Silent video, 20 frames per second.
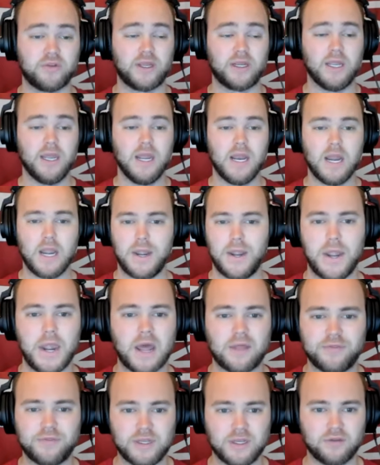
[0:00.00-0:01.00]
Like,
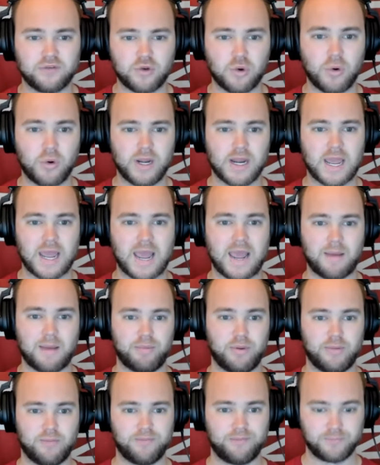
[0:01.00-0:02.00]
nothing is going to
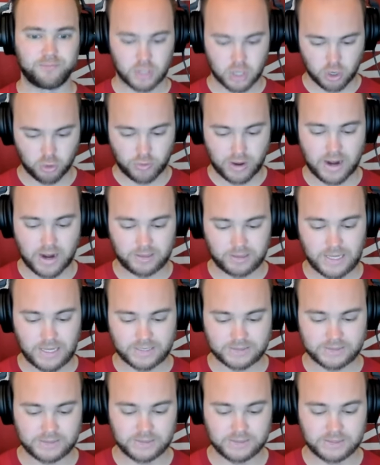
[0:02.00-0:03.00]
happen around
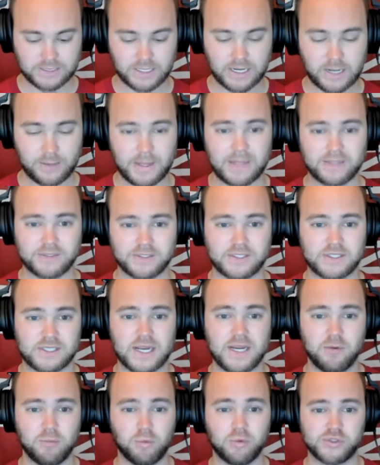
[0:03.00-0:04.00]
Lexington, and that
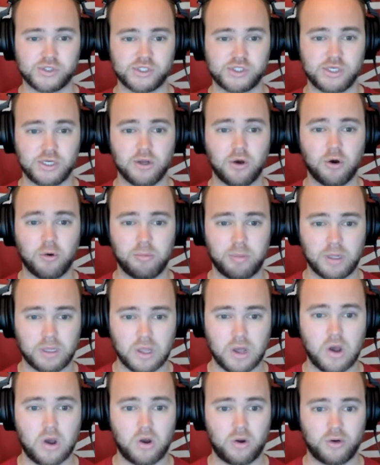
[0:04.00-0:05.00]
state will still
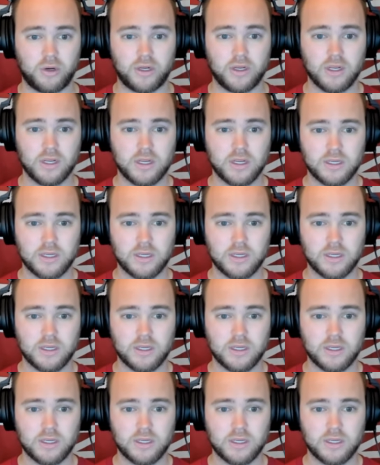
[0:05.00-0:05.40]
belong